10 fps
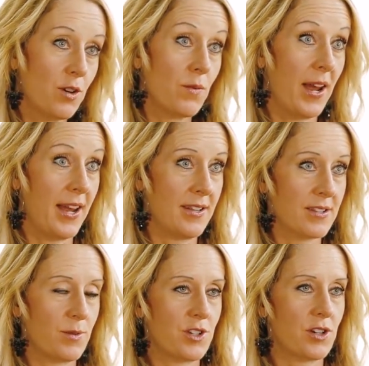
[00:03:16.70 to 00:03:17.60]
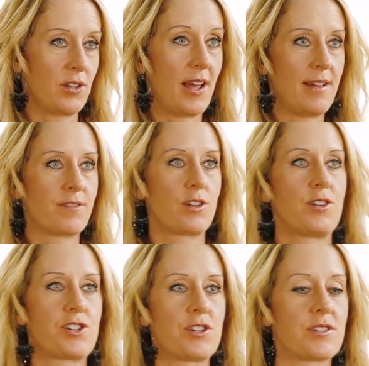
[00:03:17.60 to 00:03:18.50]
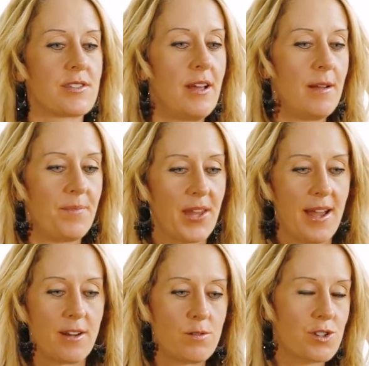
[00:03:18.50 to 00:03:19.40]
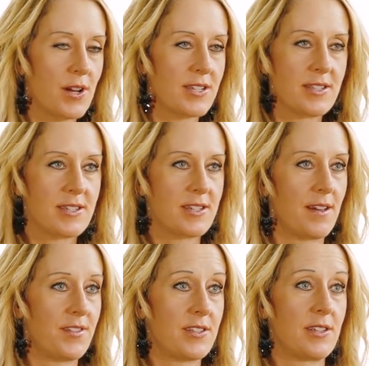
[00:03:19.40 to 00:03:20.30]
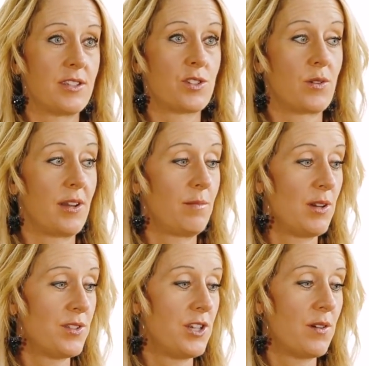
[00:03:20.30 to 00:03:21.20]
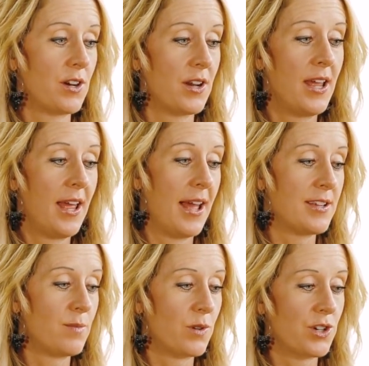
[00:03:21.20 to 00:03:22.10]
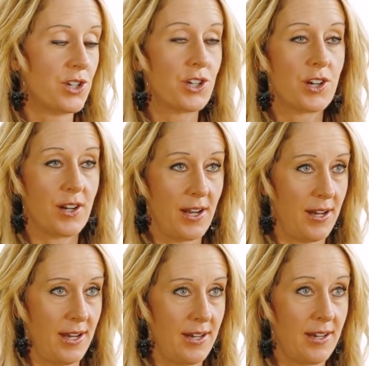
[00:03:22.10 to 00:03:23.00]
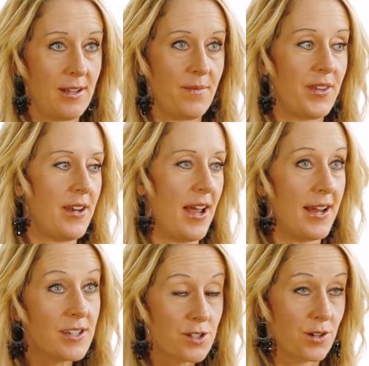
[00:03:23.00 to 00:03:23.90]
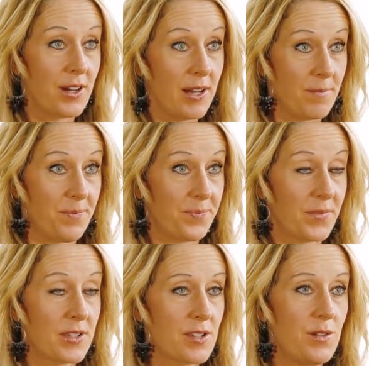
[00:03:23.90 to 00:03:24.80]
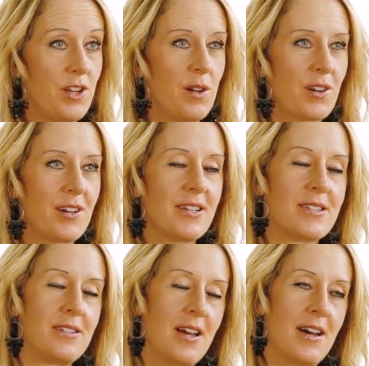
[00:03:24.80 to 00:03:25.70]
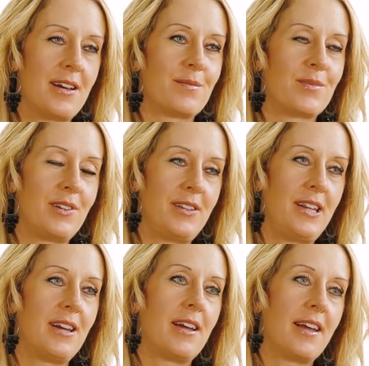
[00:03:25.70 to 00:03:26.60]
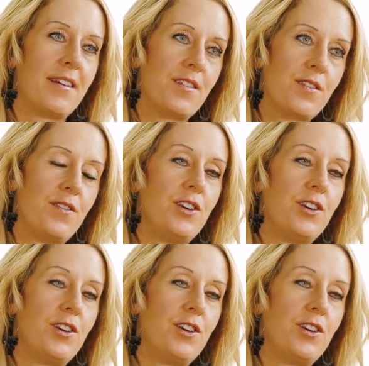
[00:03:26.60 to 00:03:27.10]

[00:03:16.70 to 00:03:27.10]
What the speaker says: grains, which are live cultures. I don't trust the stuff that's in the store, and most yogurt has more sugar in it than ice cream. So yogurt is not really a health